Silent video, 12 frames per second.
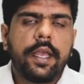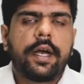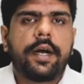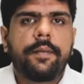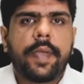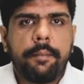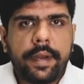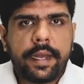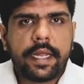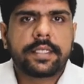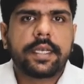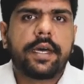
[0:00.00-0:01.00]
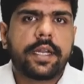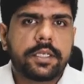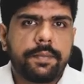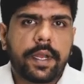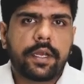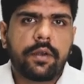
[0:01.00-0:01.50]
Uh, um, M&As are
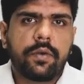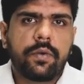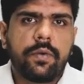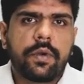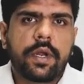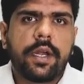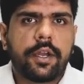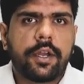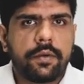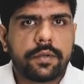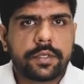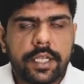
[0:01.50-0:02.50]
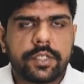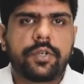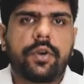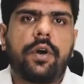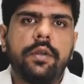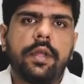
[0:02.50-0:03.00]
expected to continue to stay
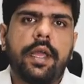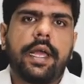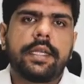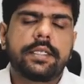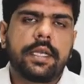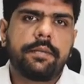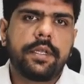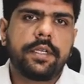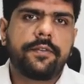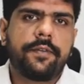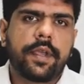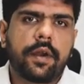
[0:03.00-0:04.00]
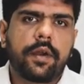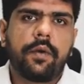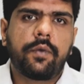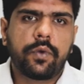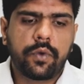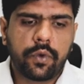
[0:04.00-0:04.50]
strong as companies figure out how
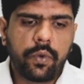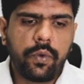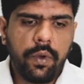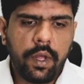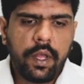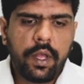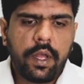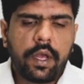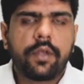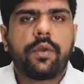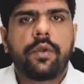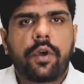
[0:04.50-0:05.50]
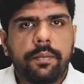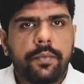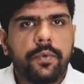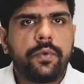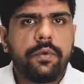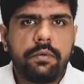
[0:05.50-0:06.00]
to grow. A unicorn
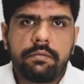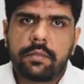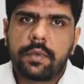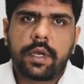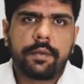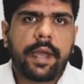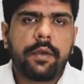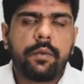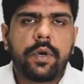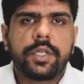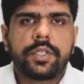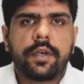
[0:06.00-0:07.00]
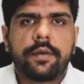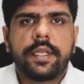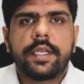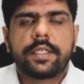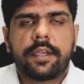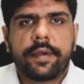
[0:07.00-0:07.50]
pool, uh, by virtue of
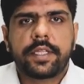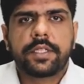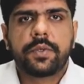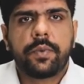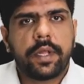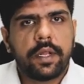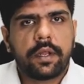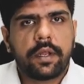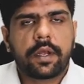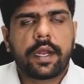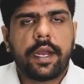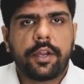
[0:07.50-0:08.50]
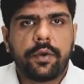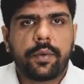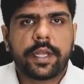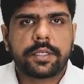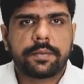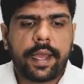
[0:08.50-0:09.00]
these events, will continue to
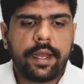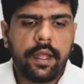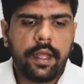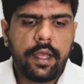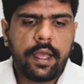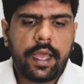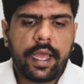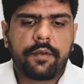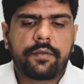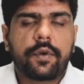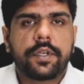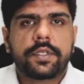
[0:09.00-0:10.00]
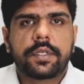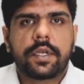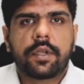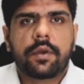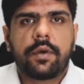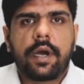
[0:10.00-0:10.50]
expand. And of course,
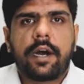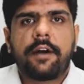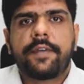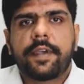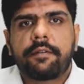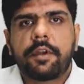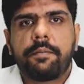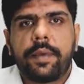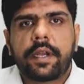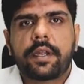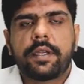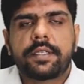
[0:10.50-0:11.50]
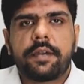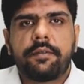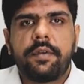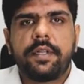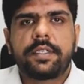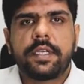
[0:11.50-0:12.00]
you know, our favorite bit is that
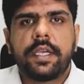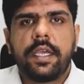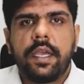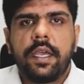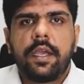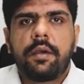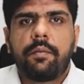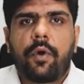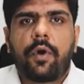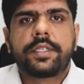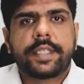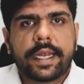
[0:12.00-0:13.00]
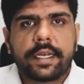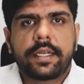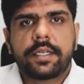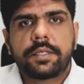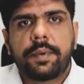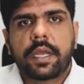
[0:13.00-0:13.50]
we'll see more
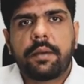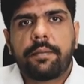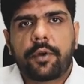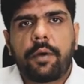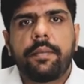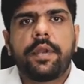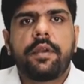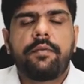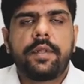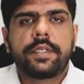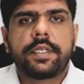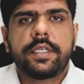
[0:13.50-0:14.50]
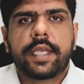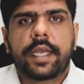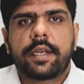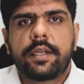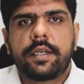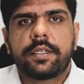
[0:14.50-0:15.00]
sectors become prominent. We'll see
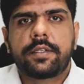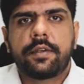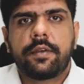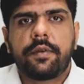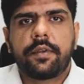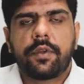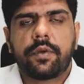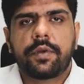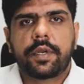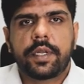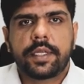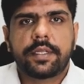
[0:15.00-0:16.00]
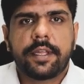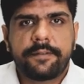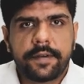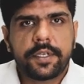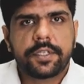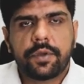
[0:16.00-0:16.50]
sectors, you know, listing their
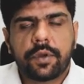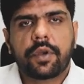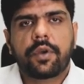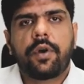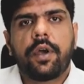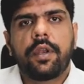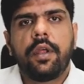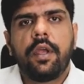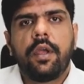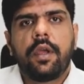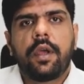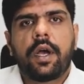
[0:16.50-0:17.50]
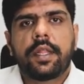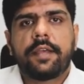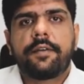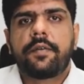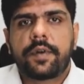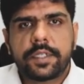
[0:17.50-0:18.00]
first unicorn uh, their
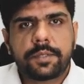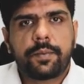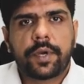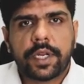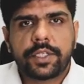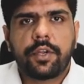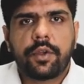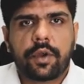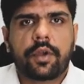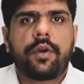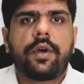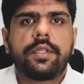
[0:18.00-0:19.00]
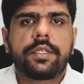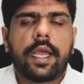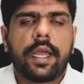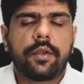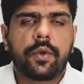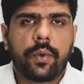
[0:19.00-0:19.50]
first potential unicorns
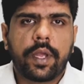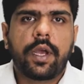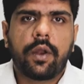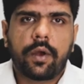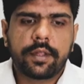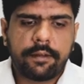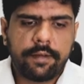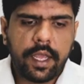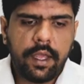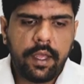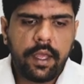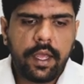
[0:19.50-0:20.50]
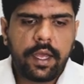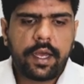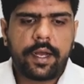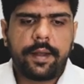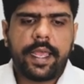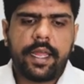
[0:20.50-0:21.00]
and growing along the way.
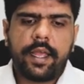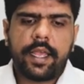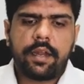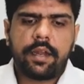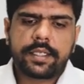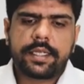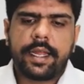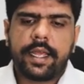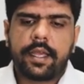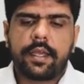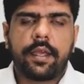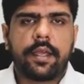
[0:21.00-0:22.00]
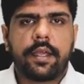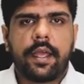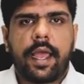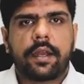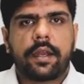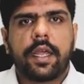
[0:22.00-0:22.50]
Uh, areas like
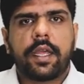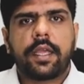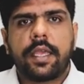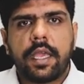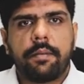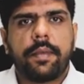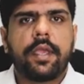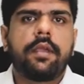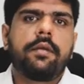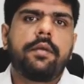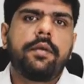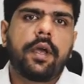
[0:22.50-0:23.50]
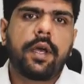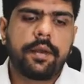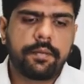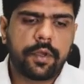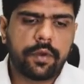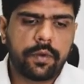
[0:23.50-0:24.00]
agri-tech, gaming,
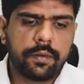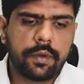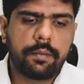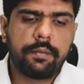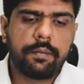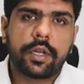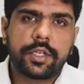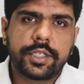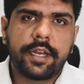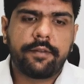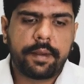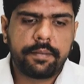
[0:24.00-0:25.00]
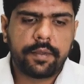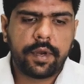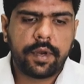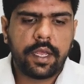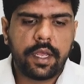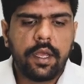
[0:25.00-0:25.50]
um, you know, blockchain,
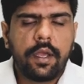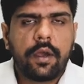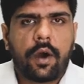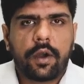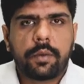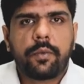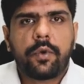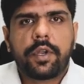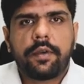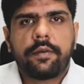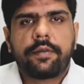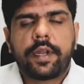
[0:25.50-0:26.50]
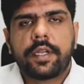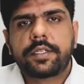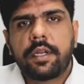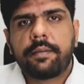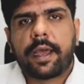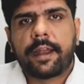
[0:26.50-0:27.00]
Web3, automotive,
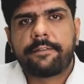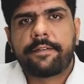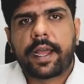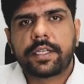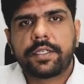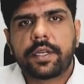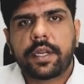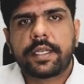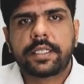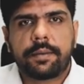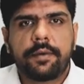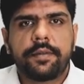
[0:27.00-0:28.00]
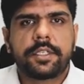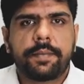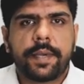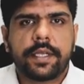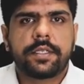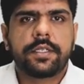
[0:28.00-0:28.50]
industrial manufacturing are some of the
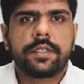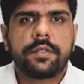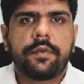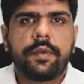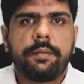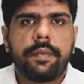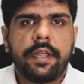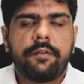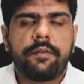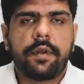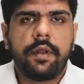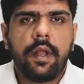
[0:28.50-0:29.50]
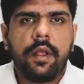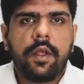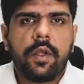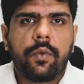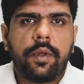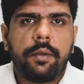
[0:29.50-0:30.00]
spaces we believe will
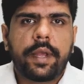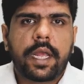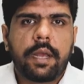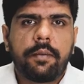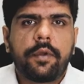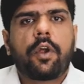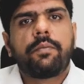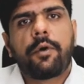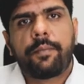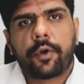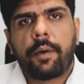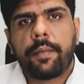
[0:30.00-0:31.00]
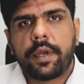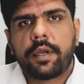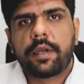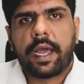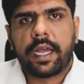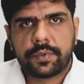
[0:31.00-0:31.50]
will become a lot more
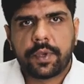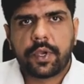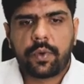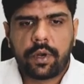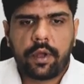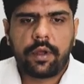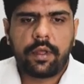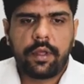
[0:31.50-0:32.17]
prominent as we go along.